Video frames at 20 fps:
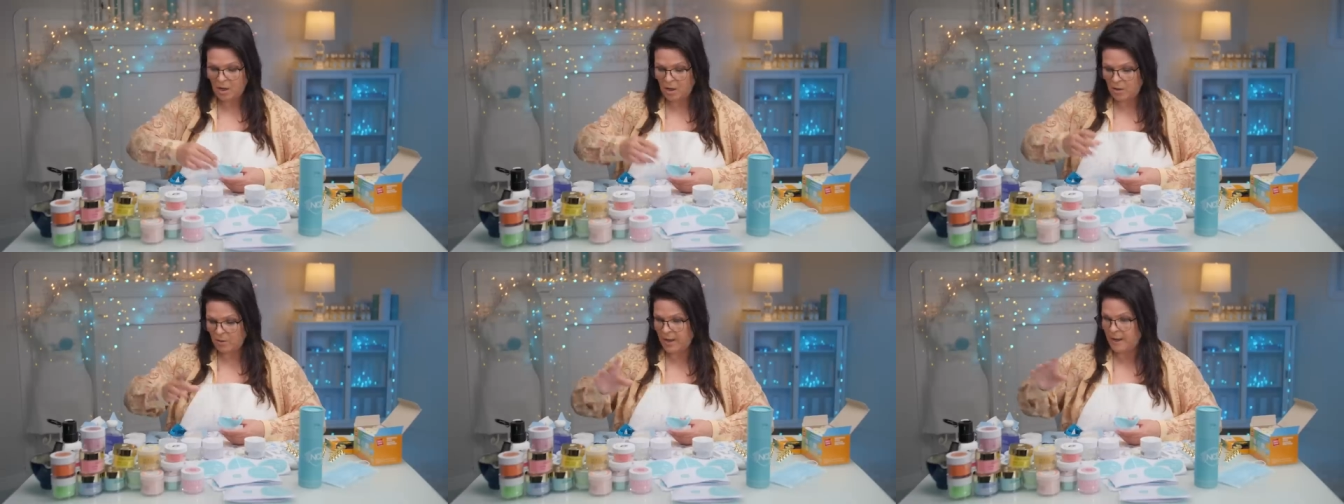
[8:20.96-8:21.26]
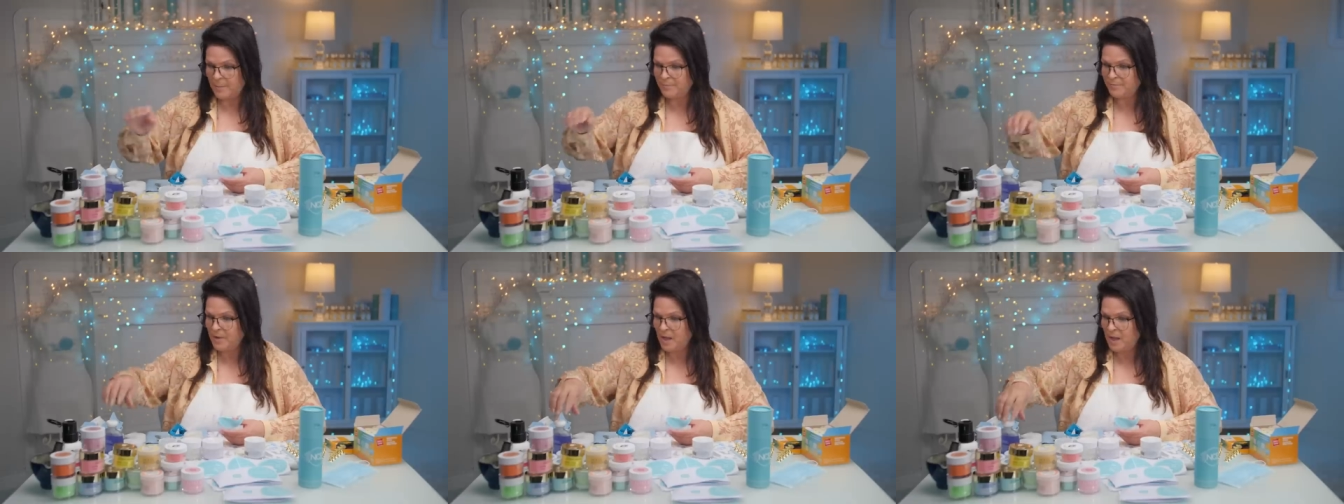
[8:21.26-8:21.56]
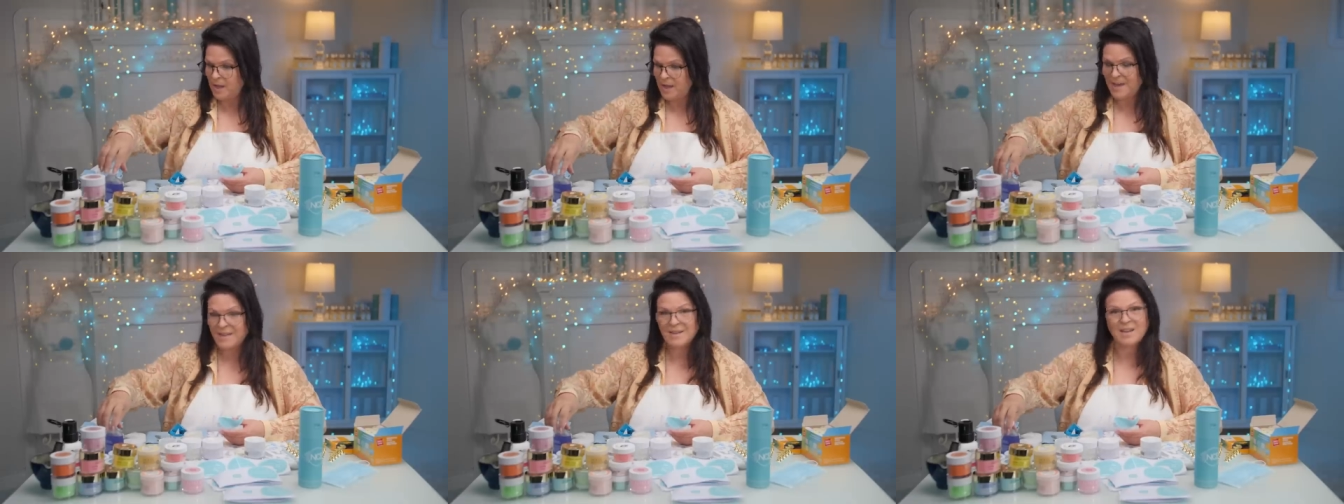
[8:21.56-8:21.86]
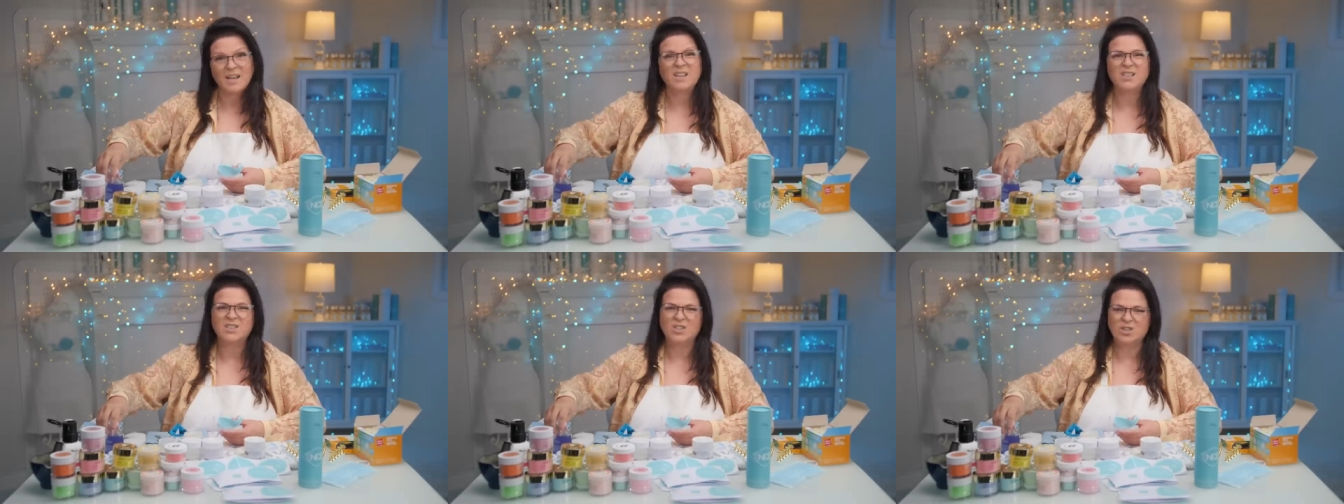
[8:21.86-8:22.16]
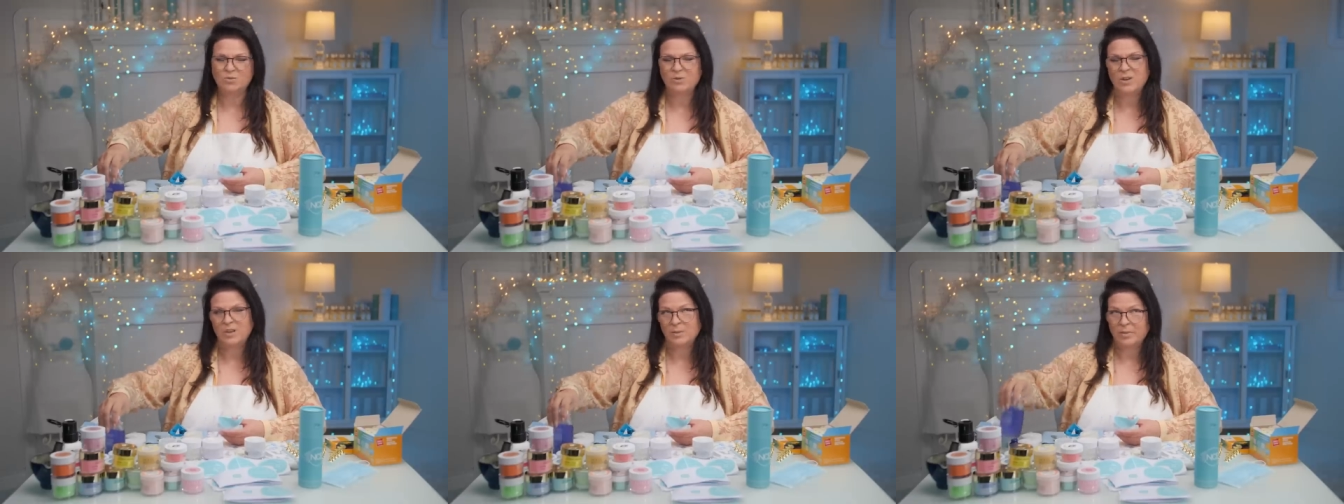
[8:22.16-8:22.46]
Okay, and I
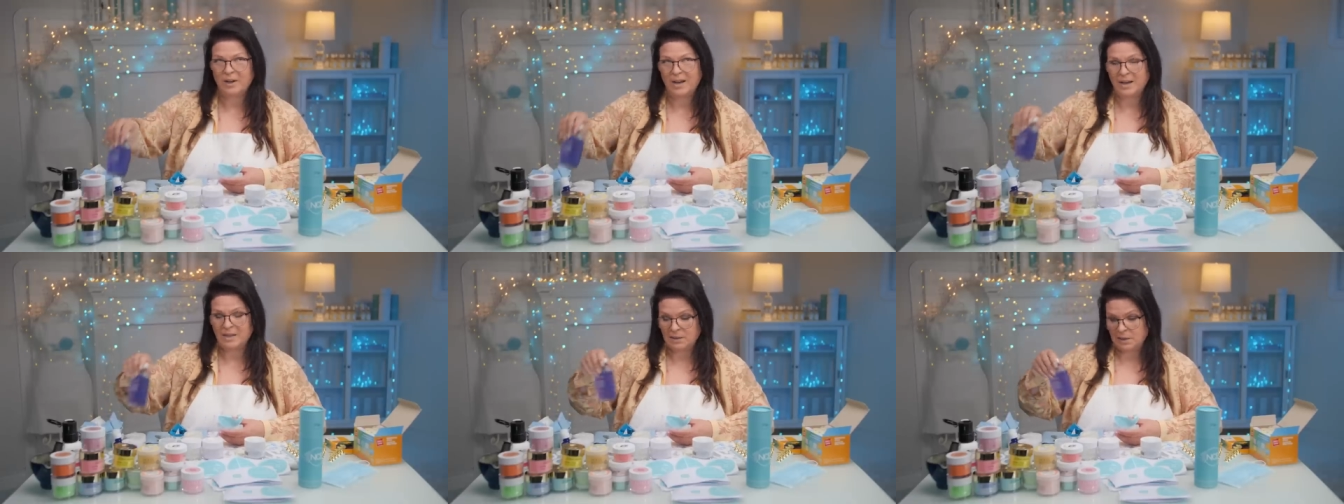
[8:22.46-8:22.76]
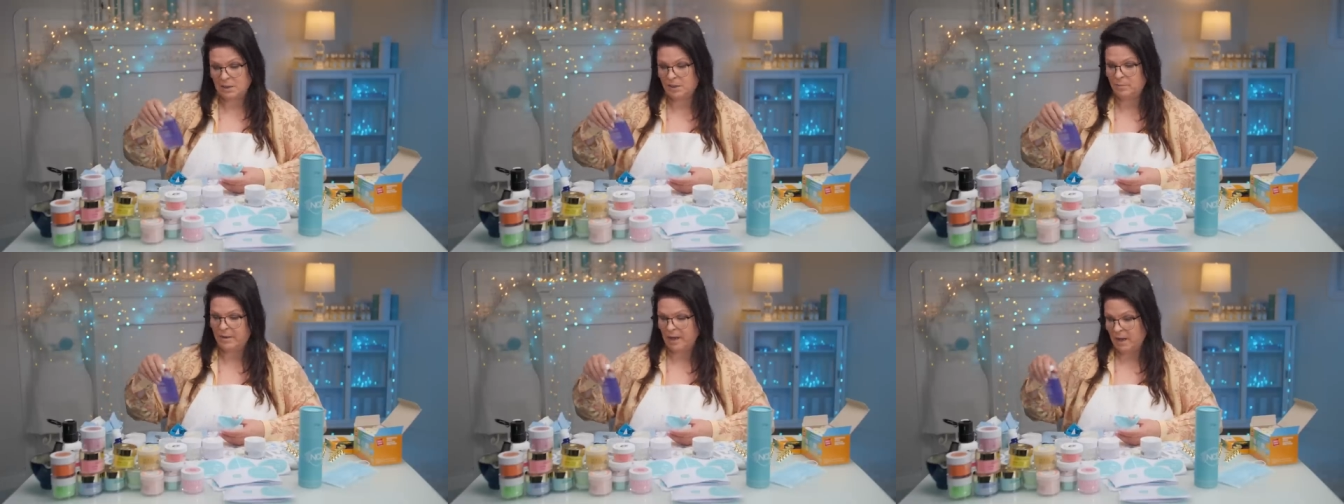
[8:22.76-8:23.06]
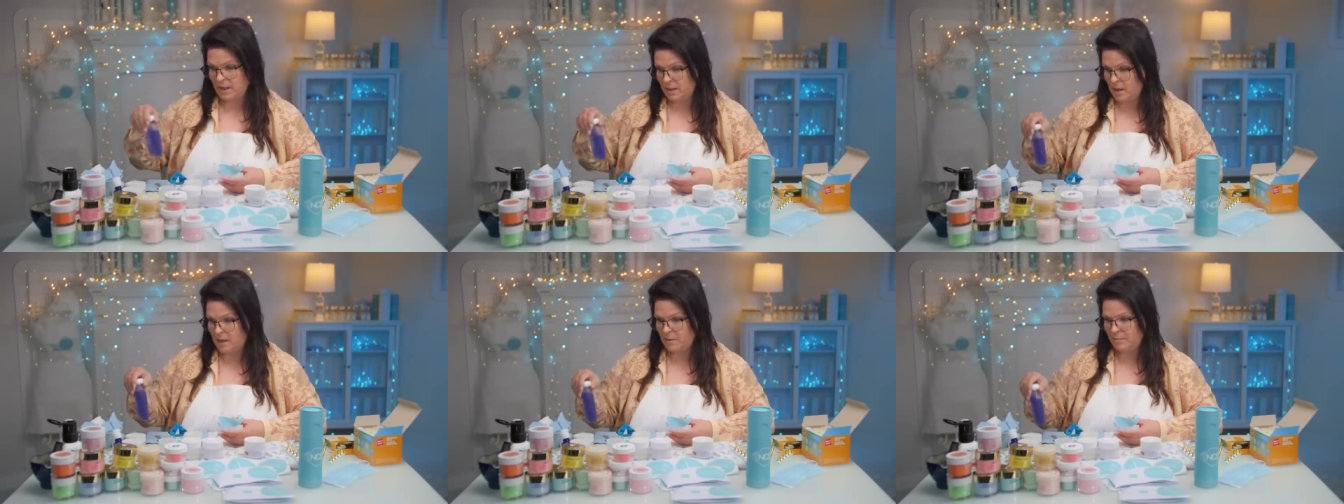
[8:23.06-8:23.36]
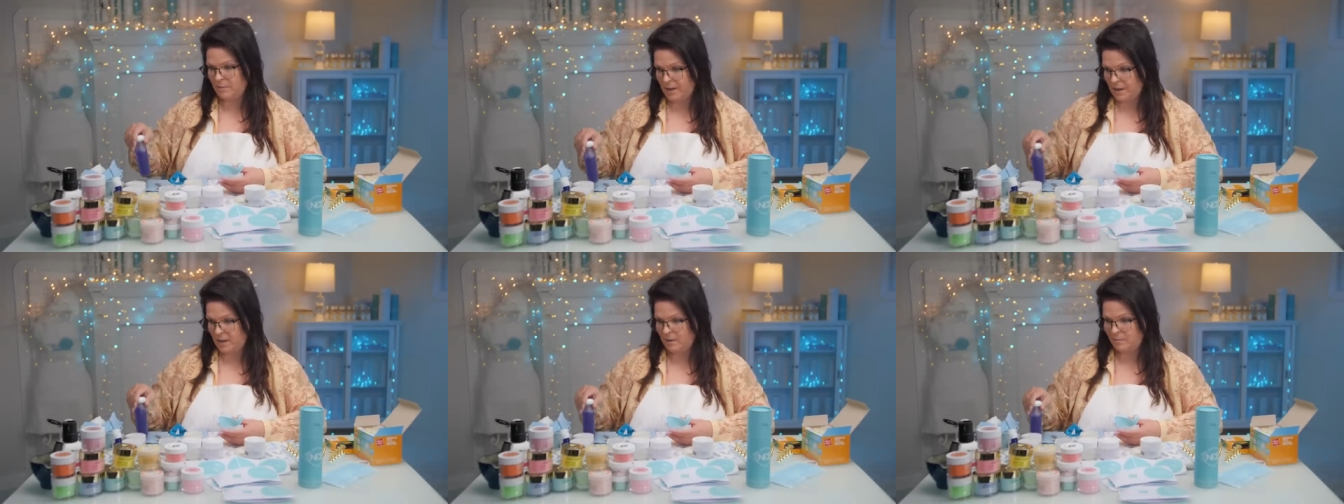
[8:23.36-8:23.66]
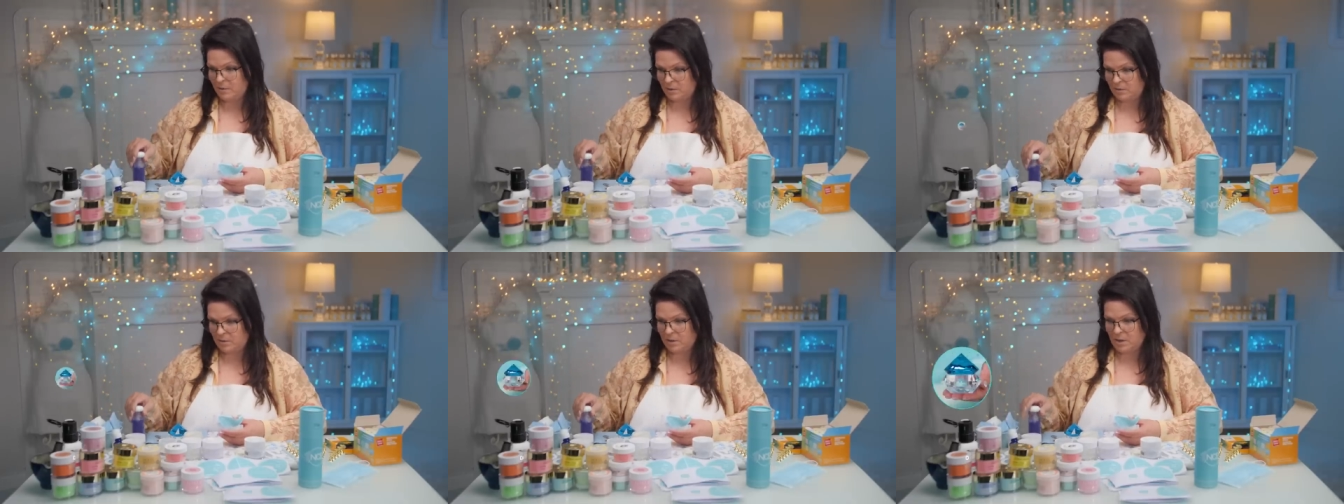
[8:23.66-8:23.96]
do want to brag a little bit. I got to brag
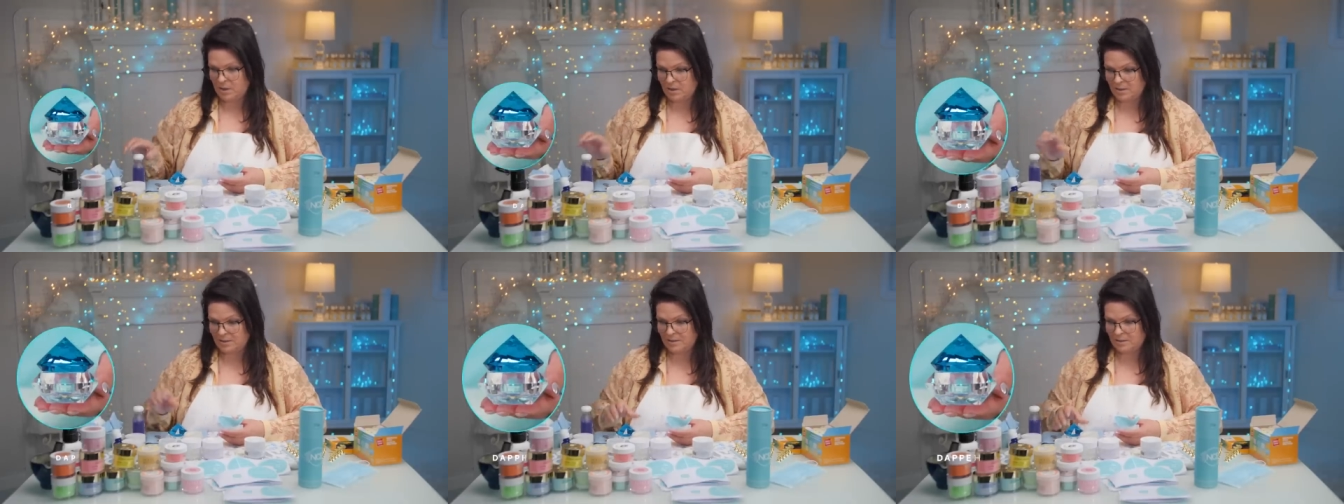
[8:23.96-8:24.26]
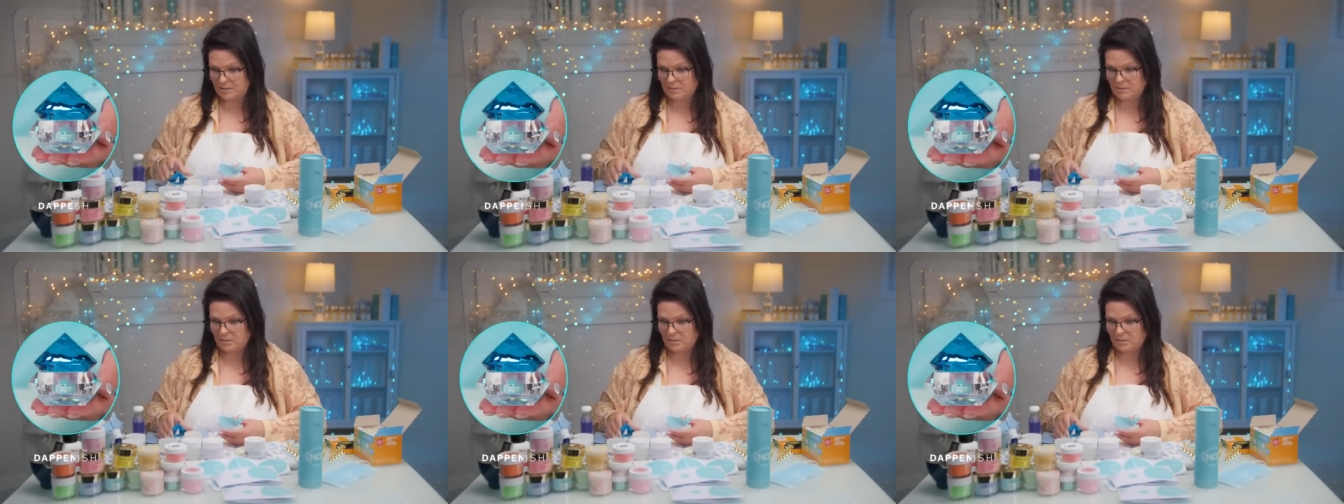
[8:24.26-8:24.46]
about this.